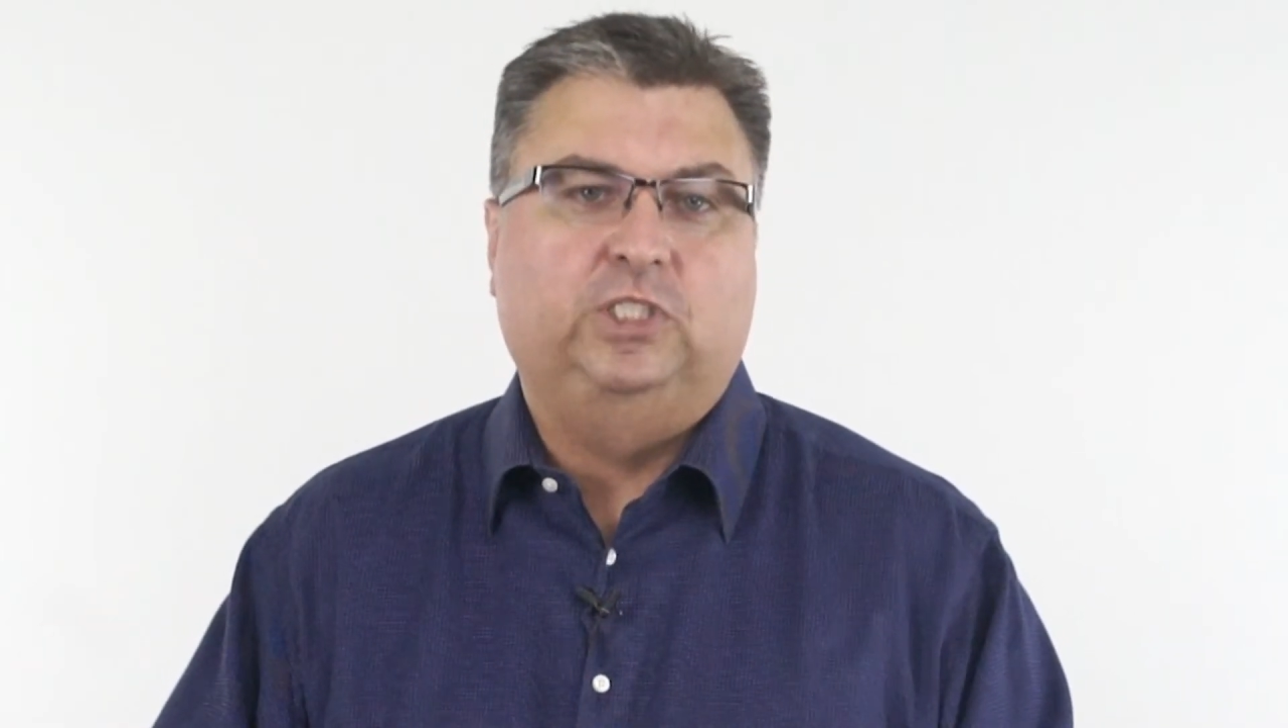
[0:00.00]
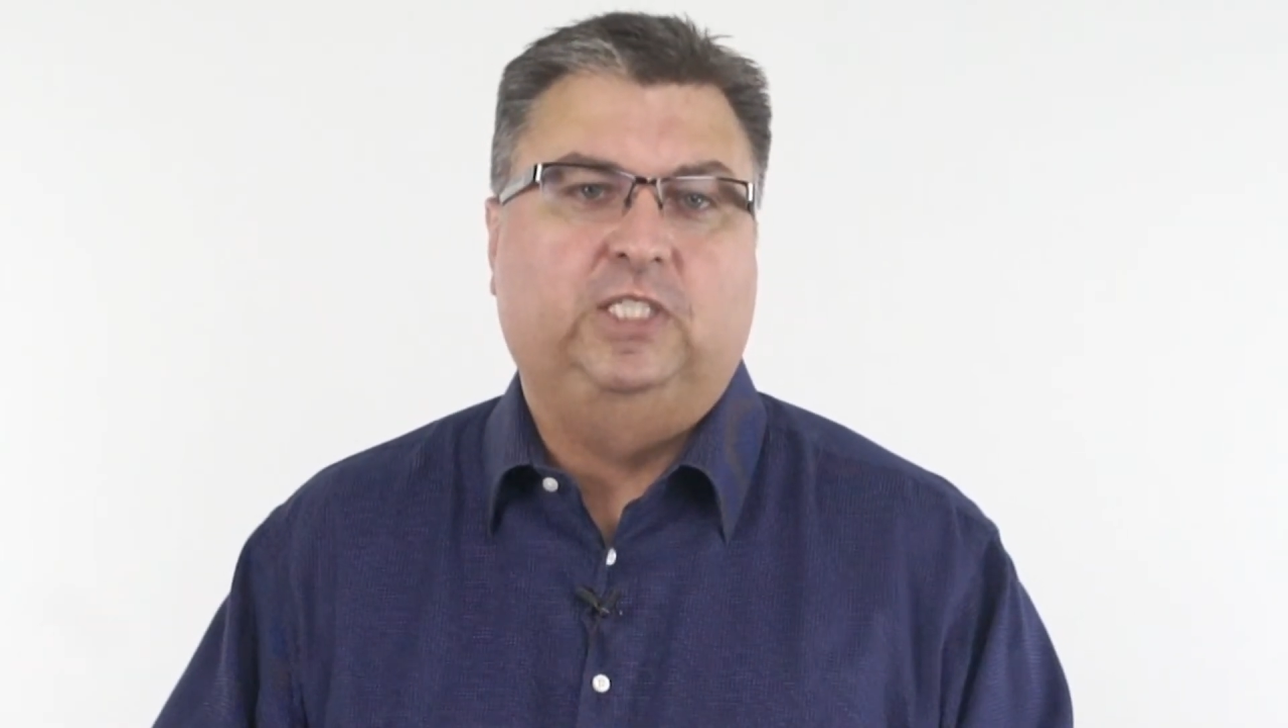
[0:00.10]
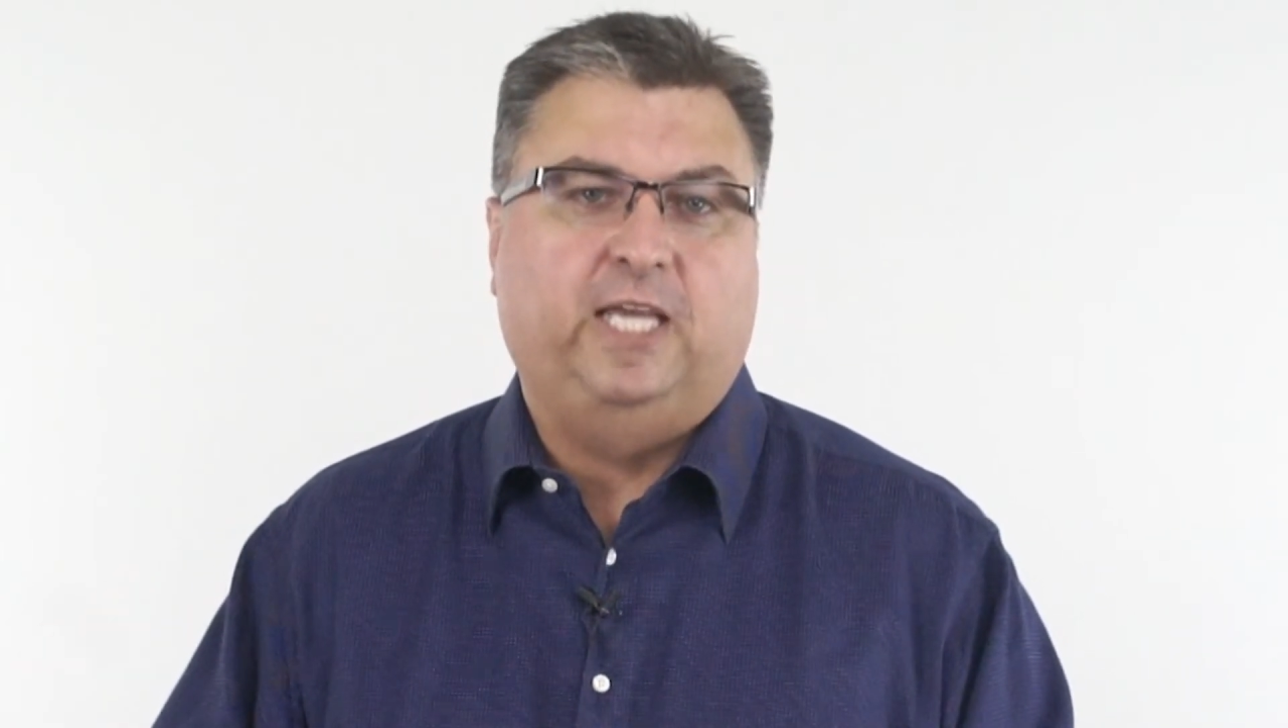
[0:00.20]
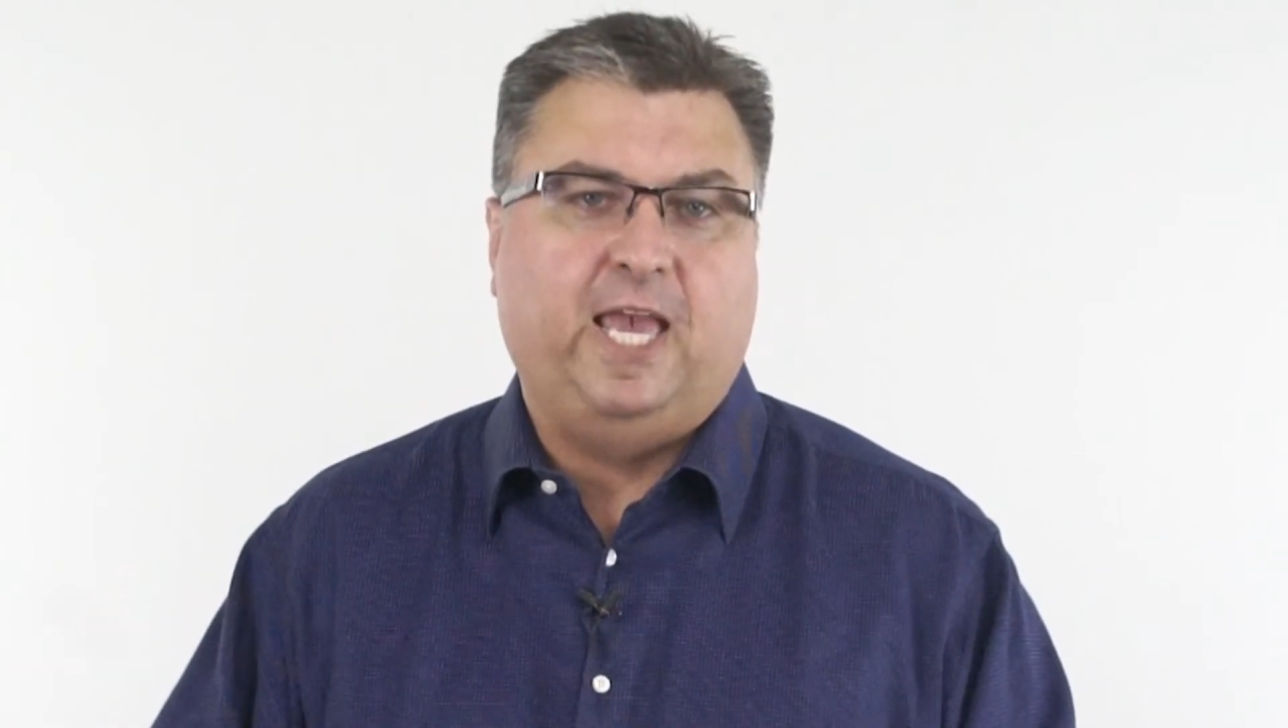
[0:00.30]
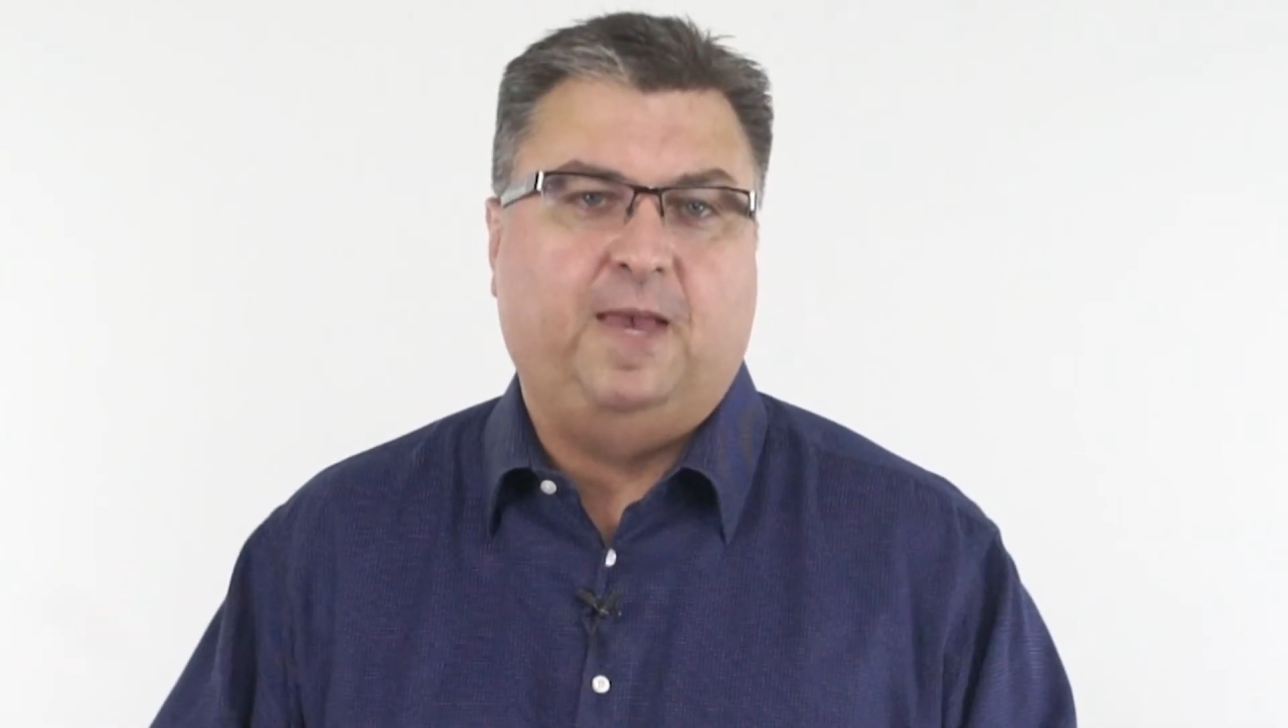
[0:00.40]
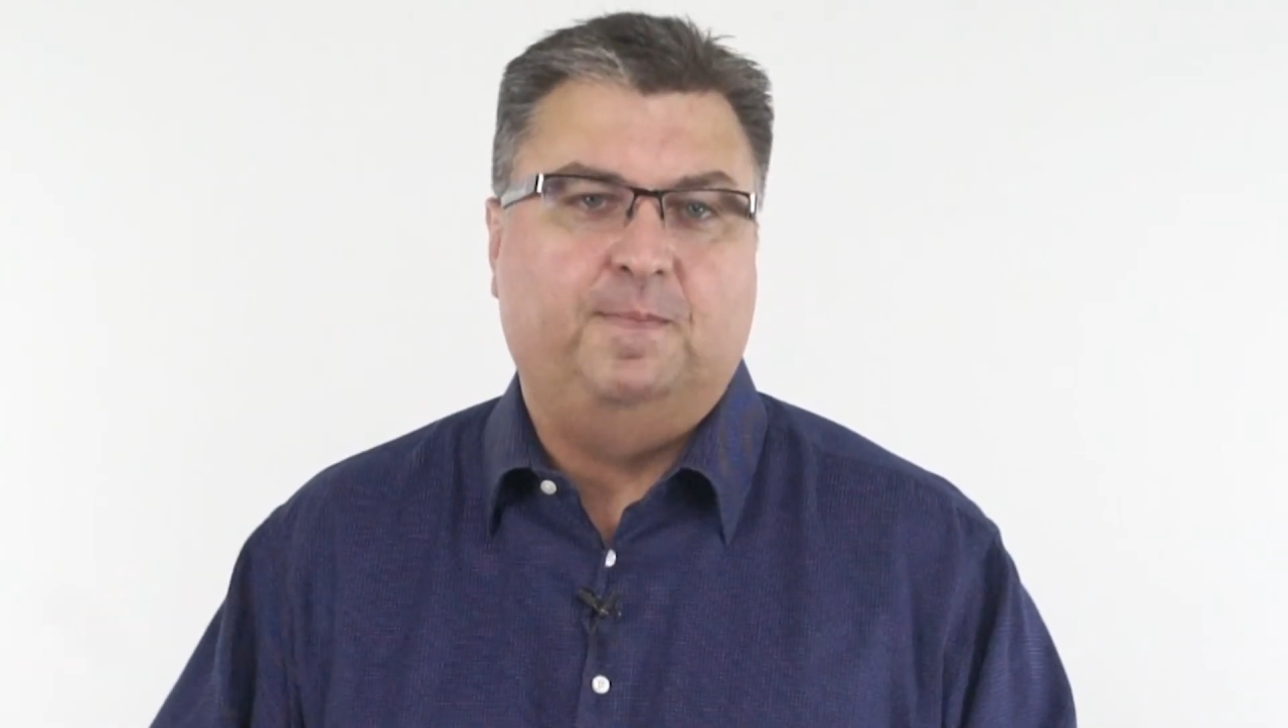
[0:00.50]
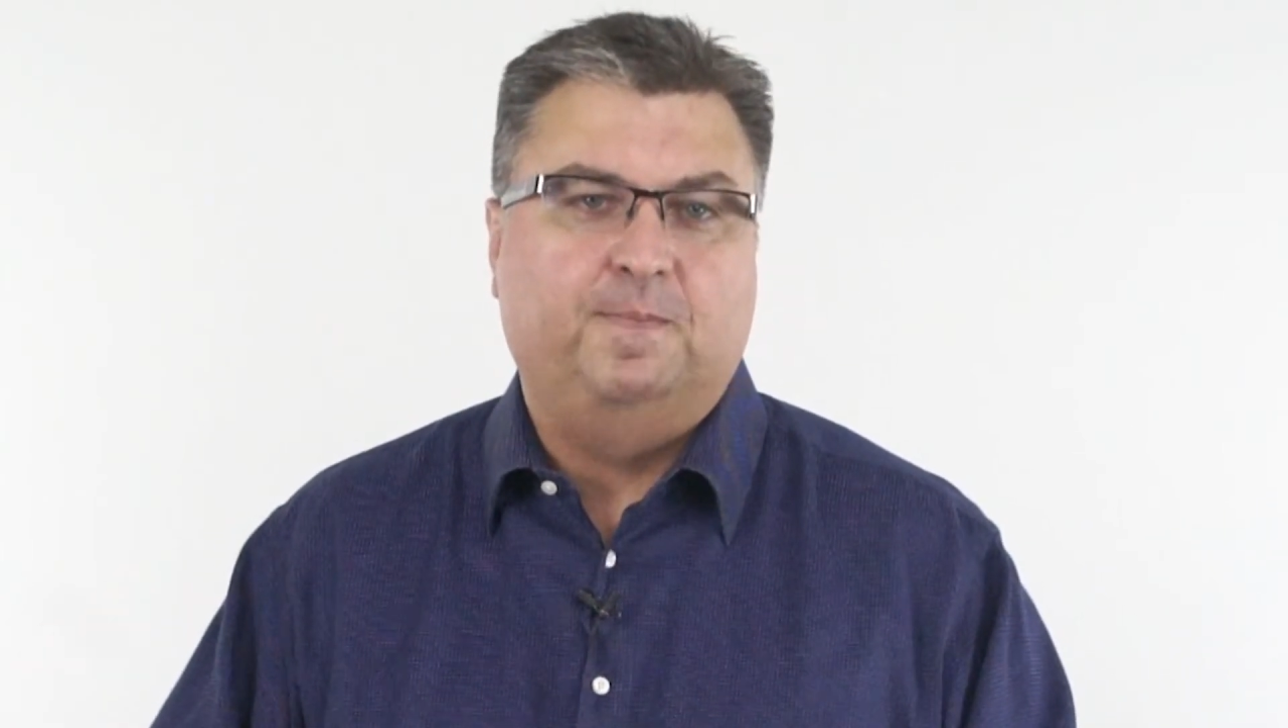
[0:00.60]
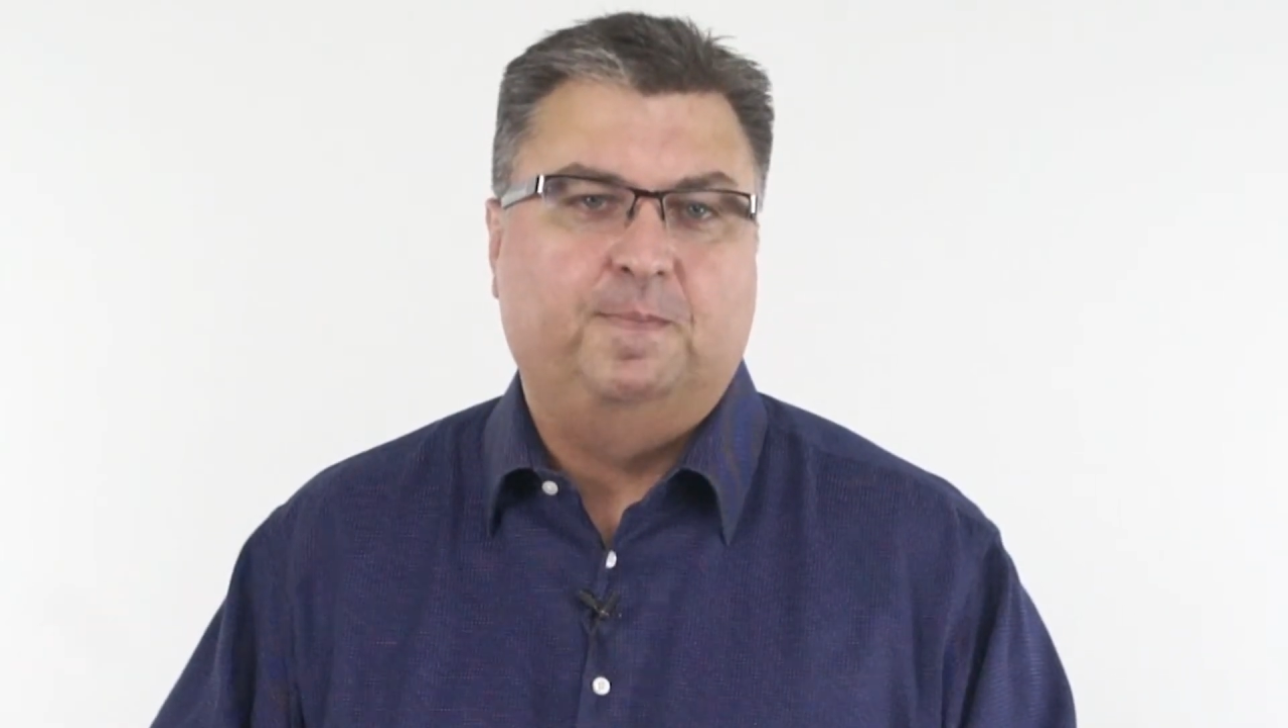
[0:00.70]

she came.